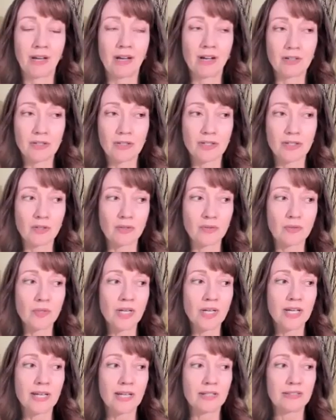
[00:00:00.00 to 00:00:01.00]
also
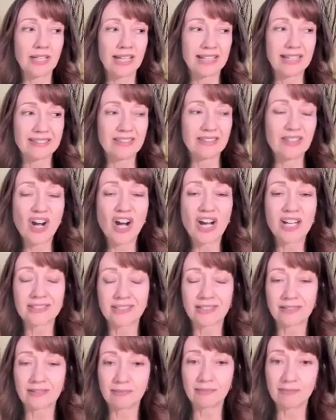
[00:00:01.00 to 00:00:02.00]
that
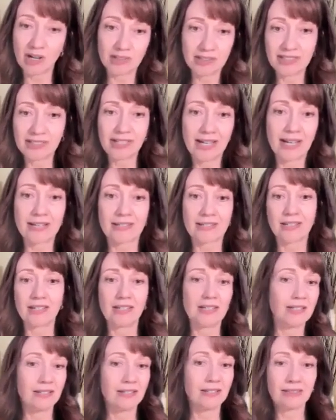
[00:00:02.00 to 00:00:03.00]
not
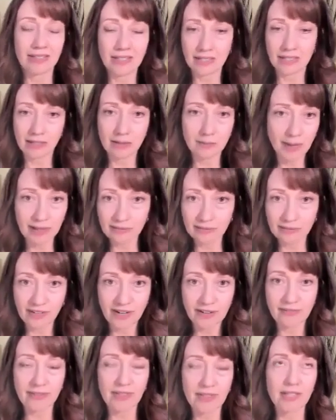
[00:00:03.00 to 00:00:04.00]
multitasking, thinking about
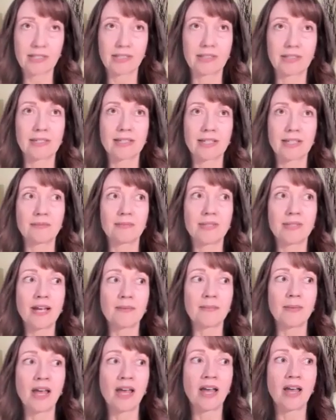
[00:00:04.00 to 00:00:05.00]
5 things at the same
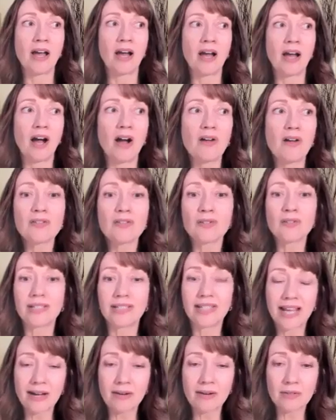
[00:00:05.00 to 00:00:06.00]
time,
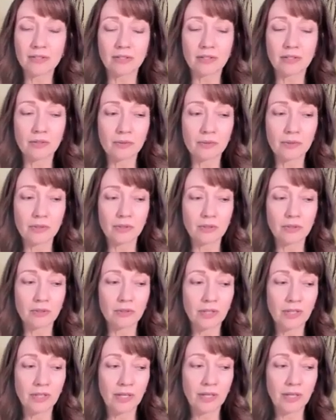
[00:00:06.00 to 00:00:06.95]
also allows you to